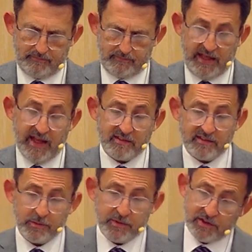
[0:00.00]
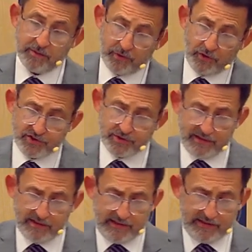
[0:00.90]
Yes, there was an
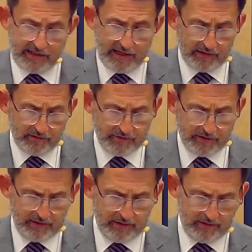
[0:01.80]
impossibility at Calvary.